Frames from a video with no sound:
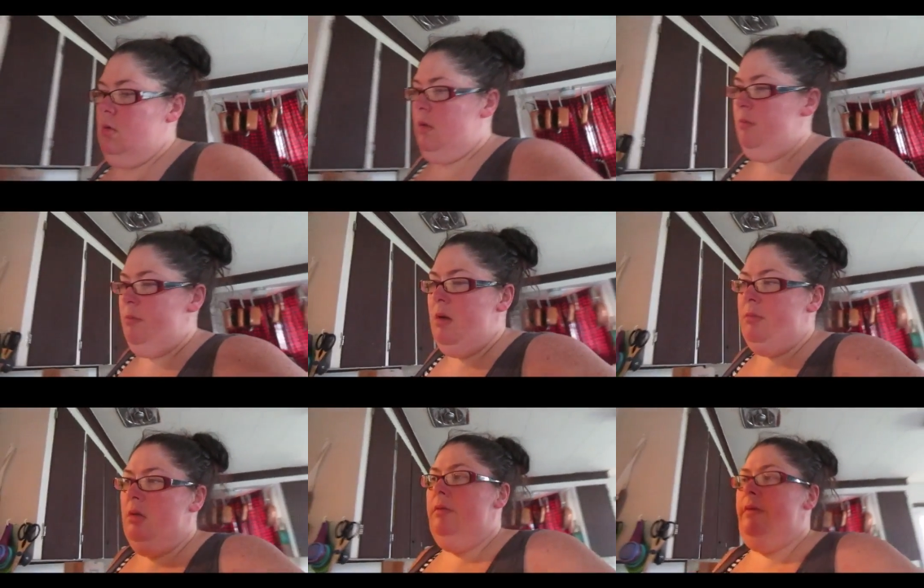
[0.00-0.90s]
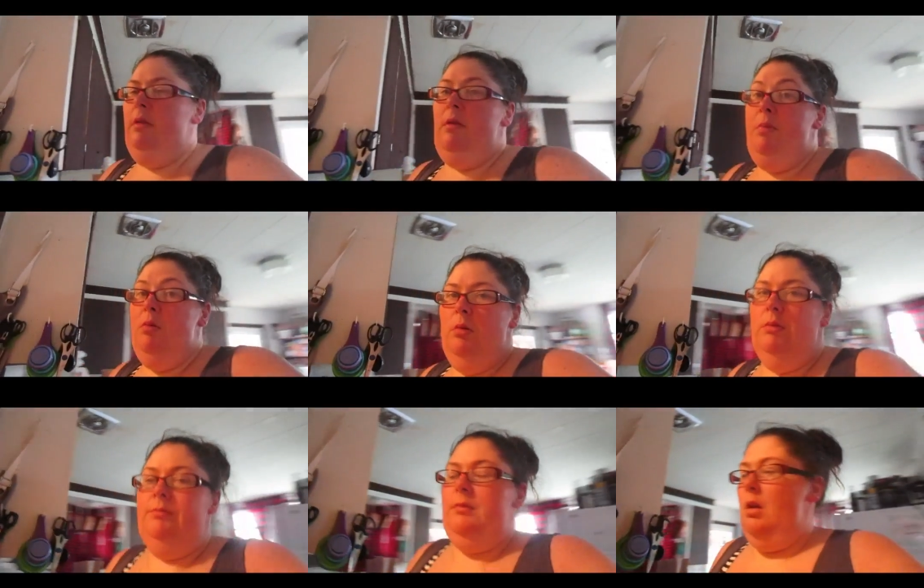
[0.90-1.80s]
Thermometer for the pool.
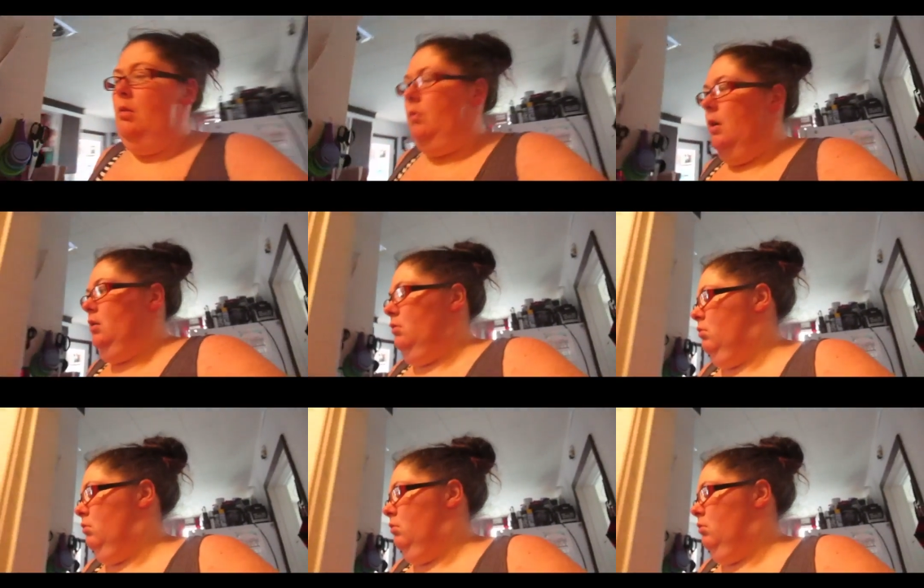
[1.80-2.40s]
What?